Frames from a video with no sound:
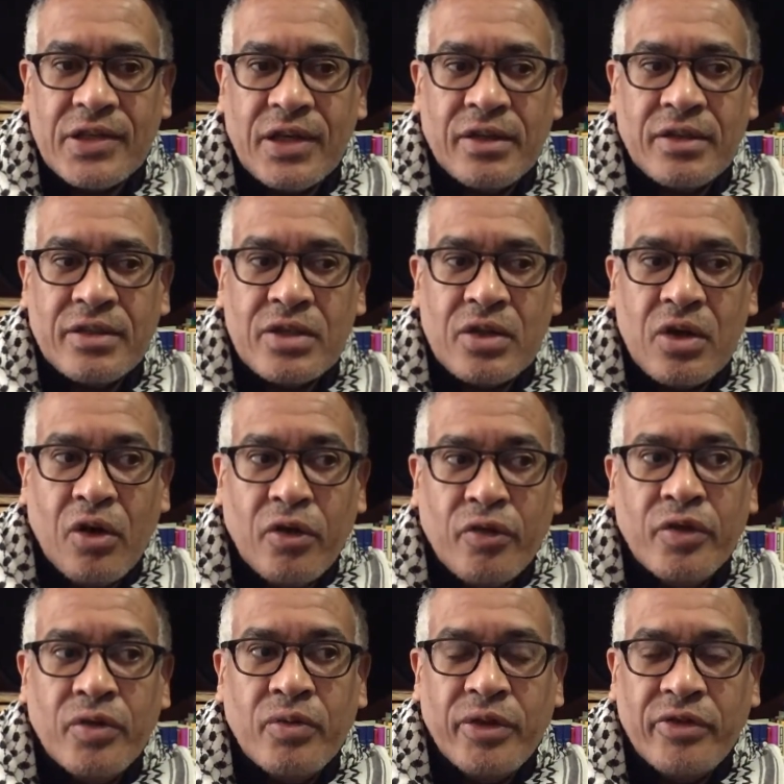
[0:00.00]
And
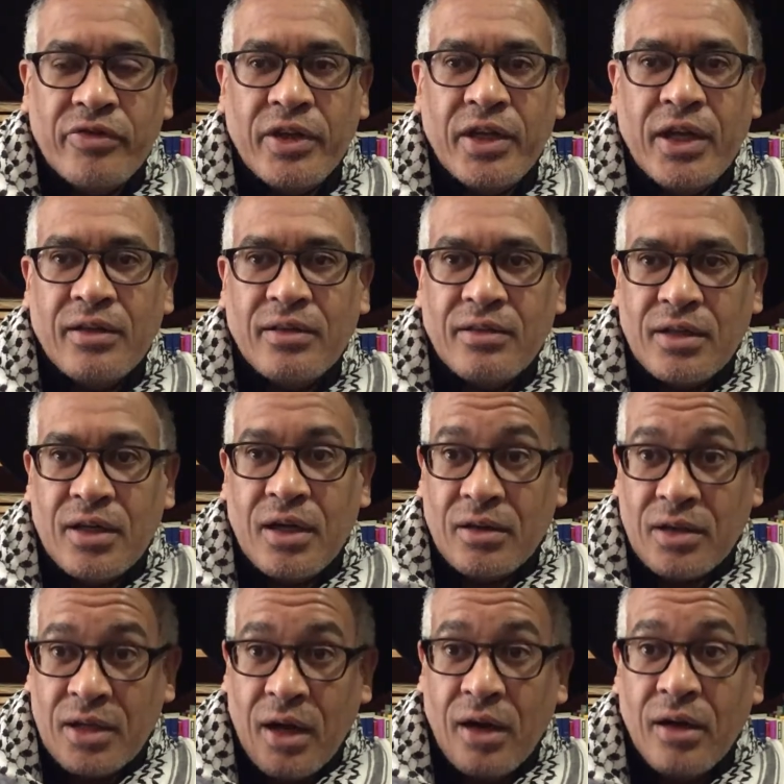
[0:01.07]
often we forget that our
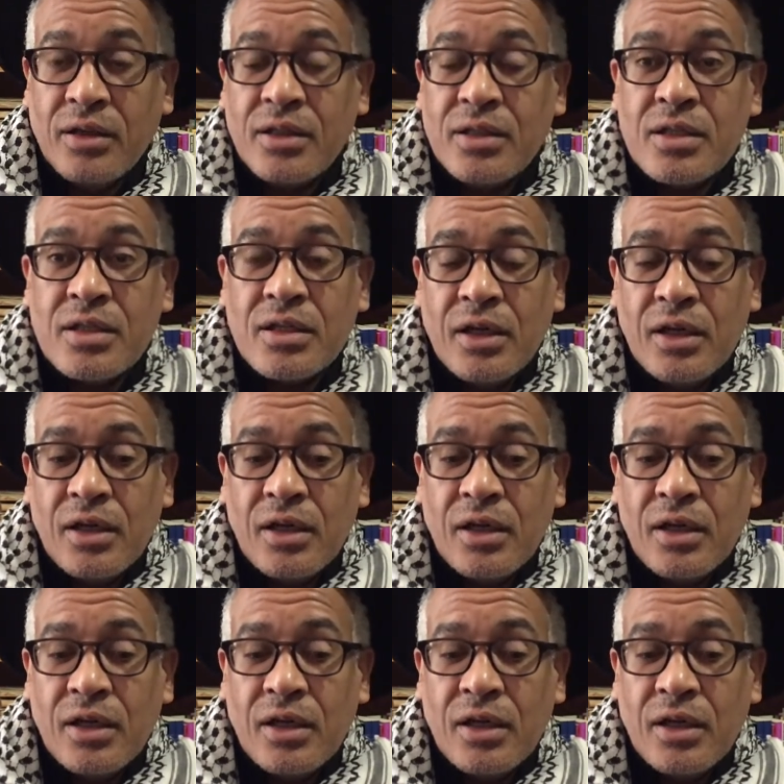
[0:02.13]
current,